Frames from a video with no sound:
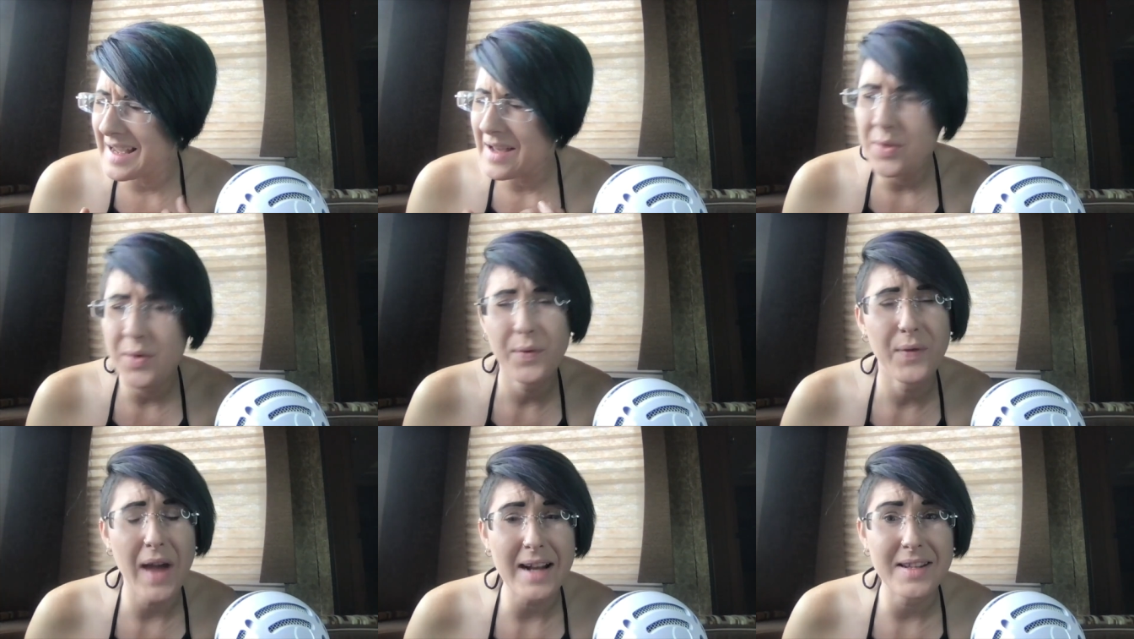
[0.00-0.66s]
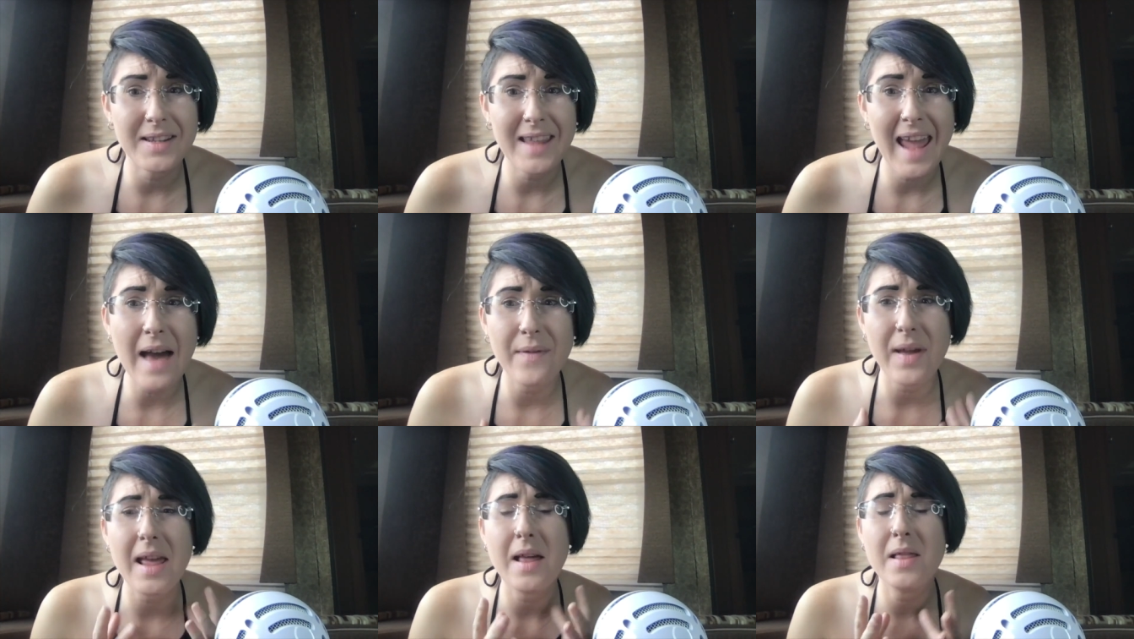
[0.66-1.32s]
the fact that they have
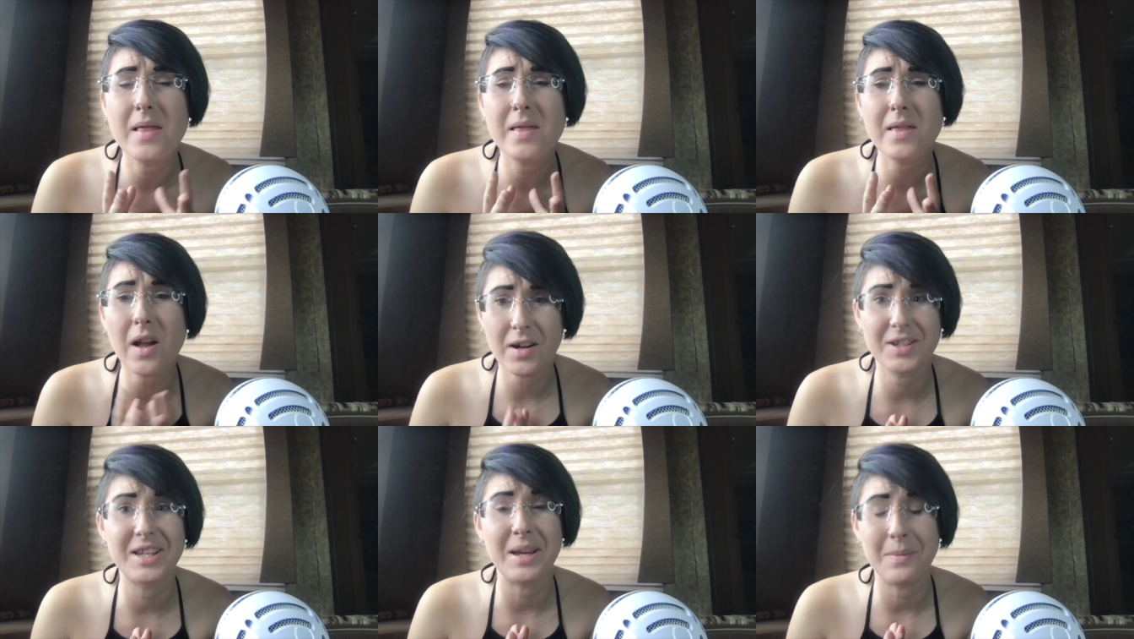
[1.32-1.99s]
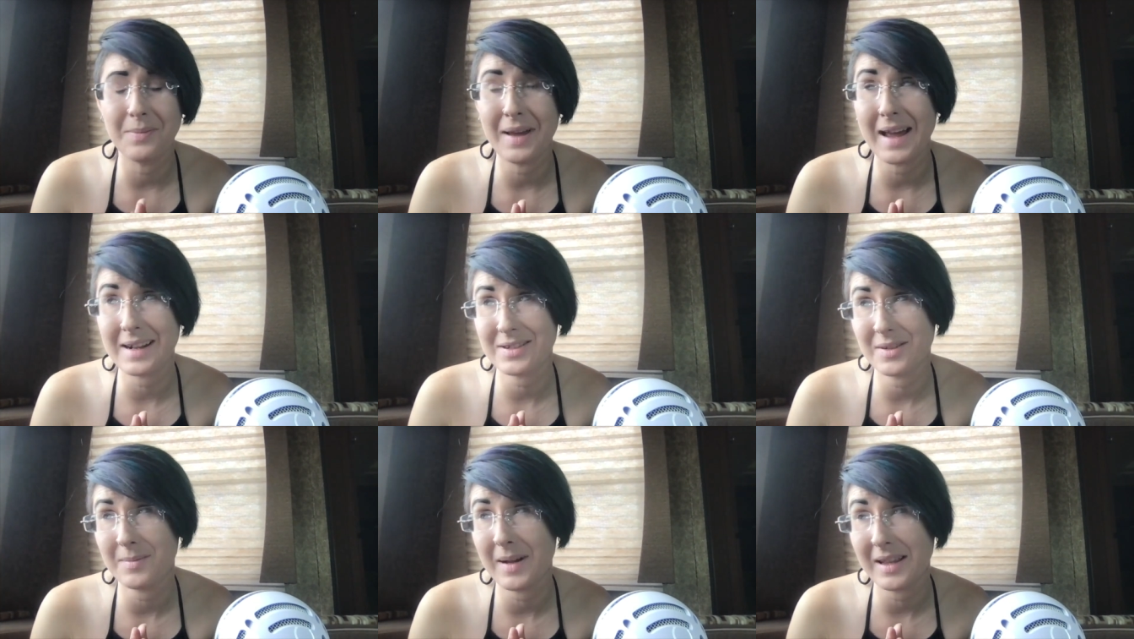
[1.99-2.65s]
a large
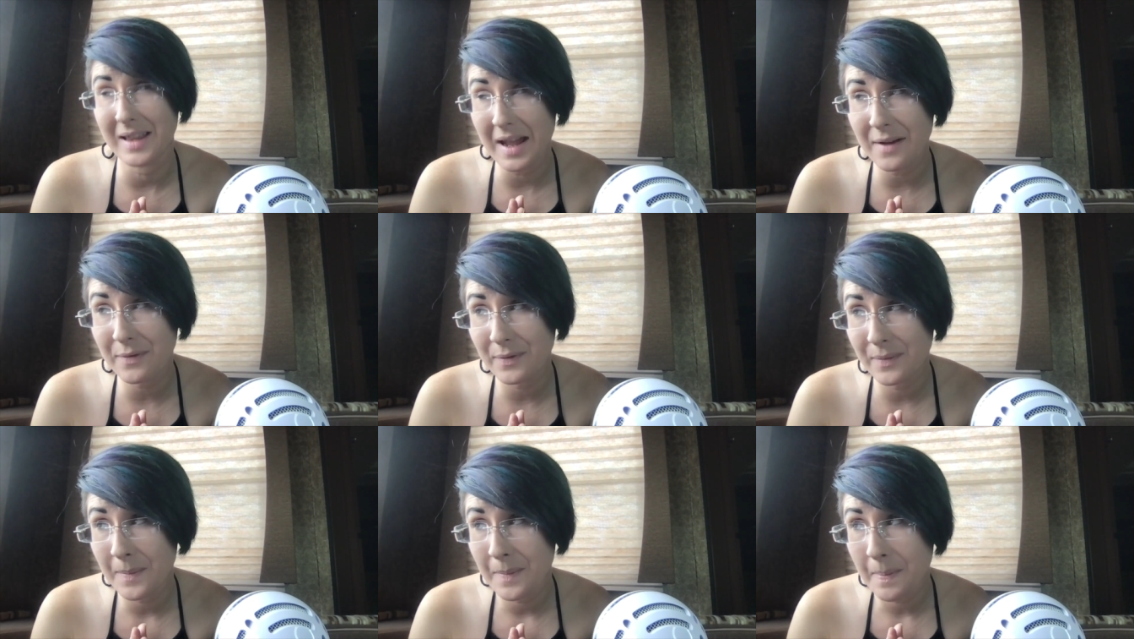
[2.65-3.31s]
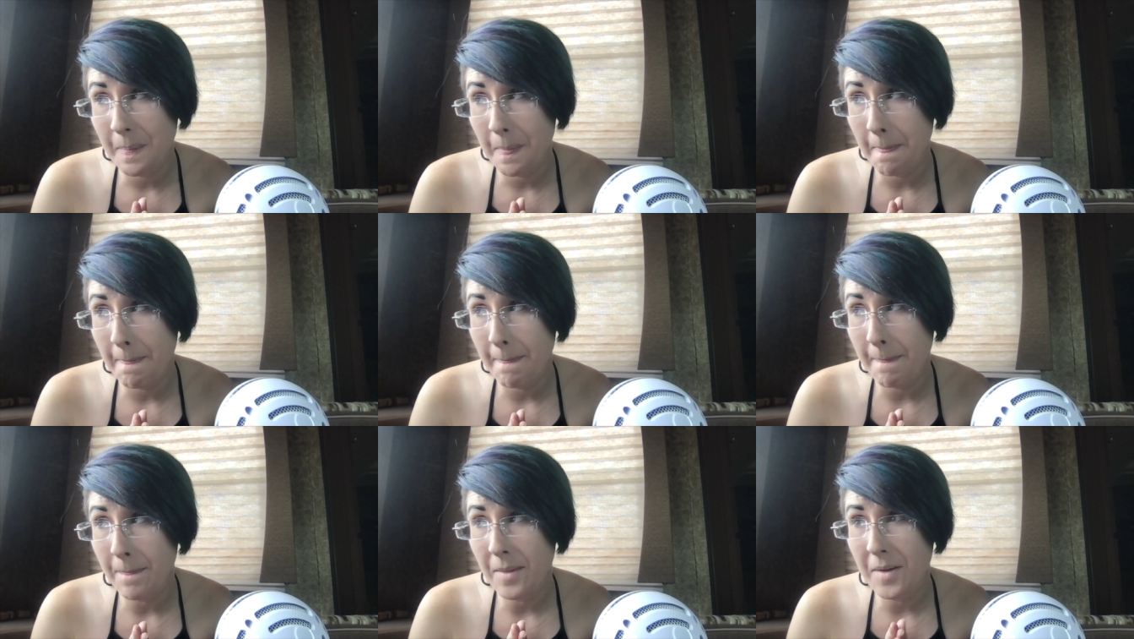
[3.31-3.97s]
impact on my life
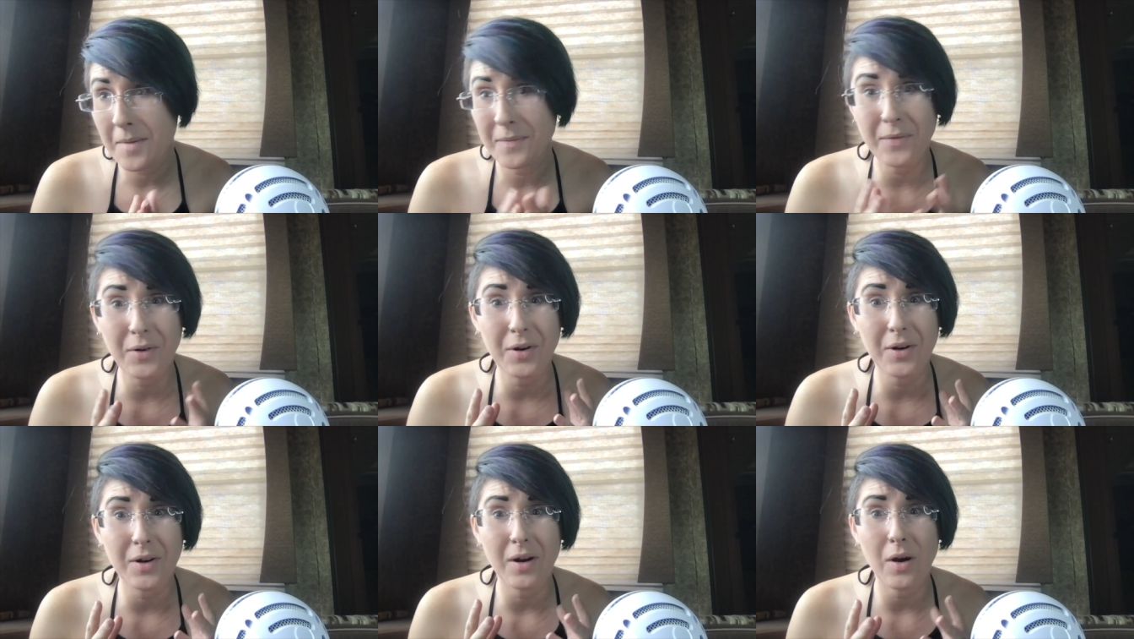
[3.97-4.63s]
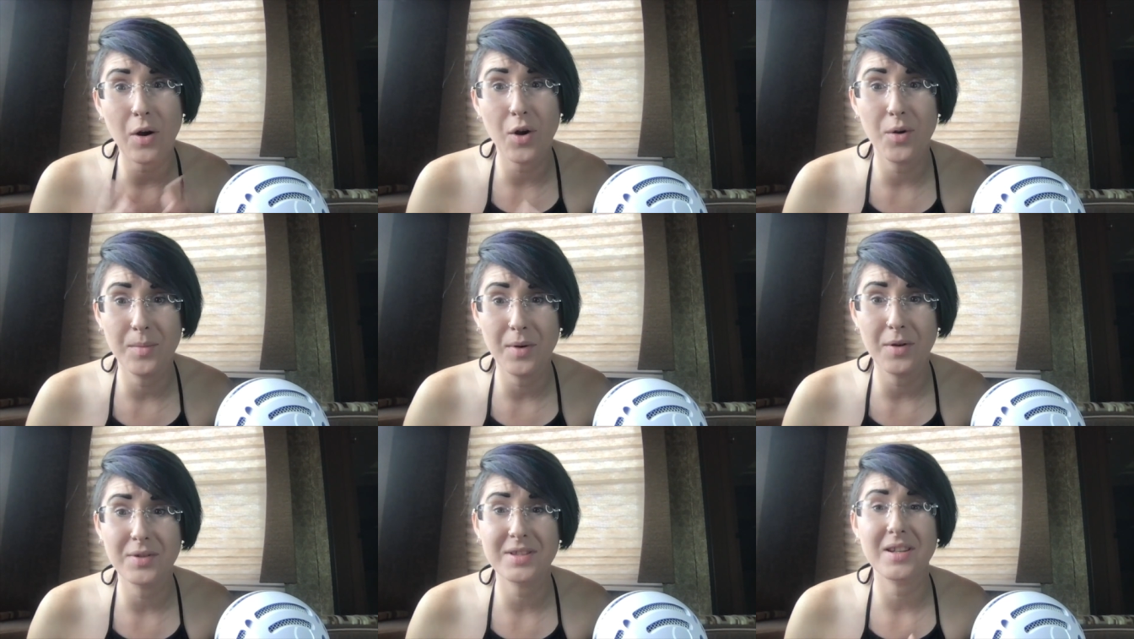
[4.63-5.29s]
for
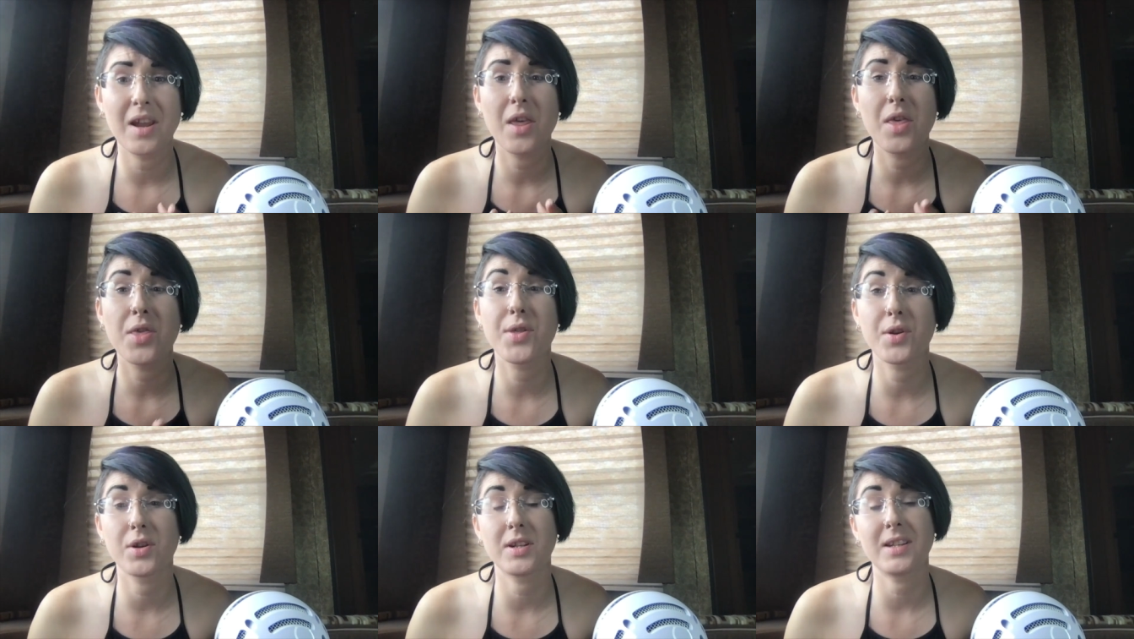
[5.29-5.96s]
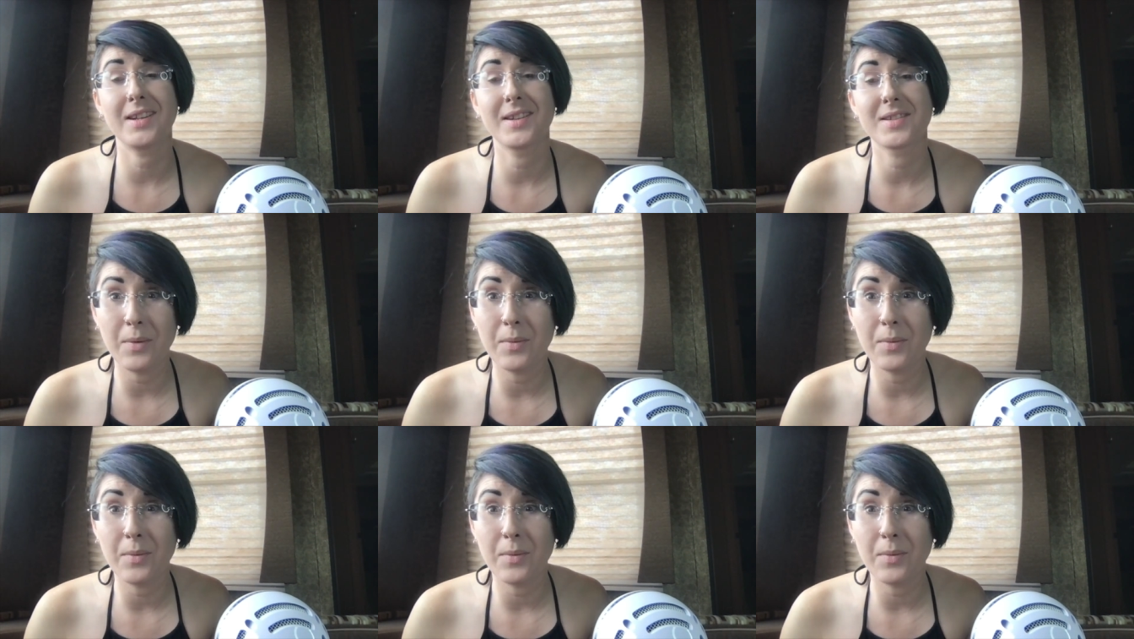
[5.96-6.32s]
almost 30 years.